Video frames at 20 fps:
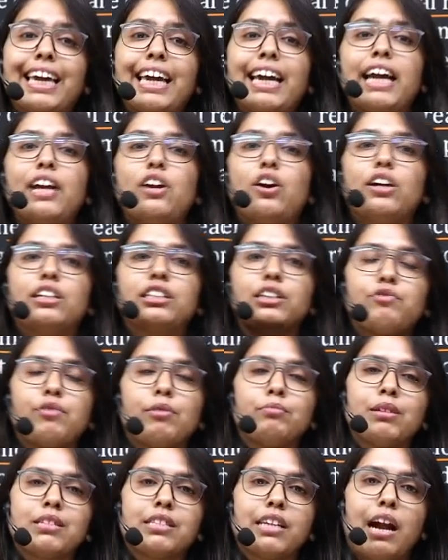energy from the
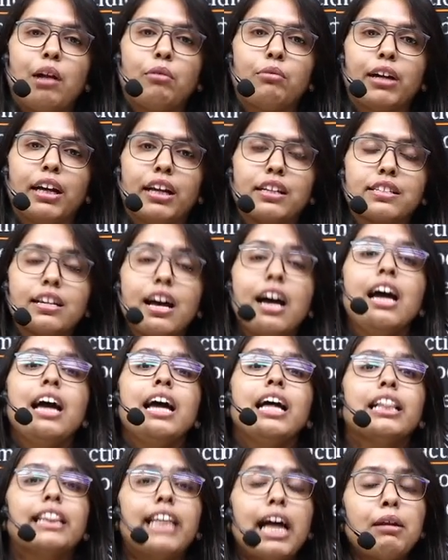surroundings.
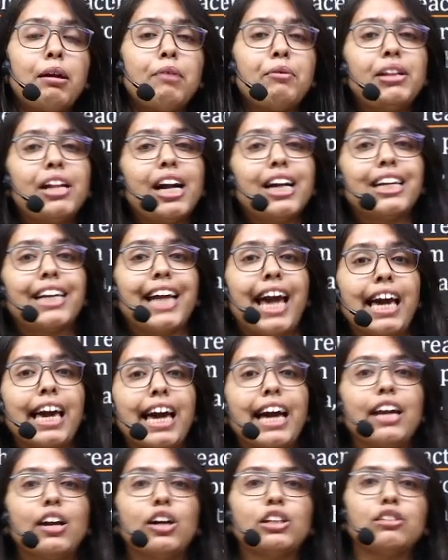Thereby they are taking
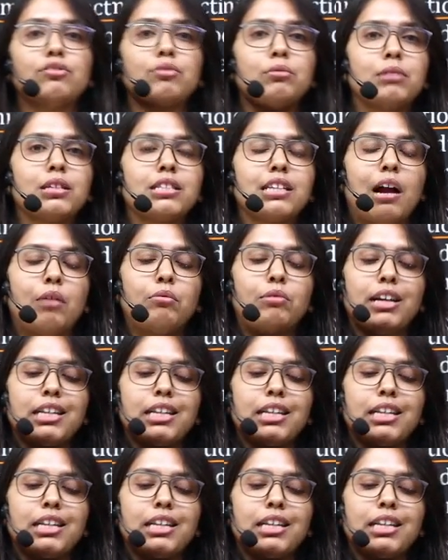energy from the surroundings,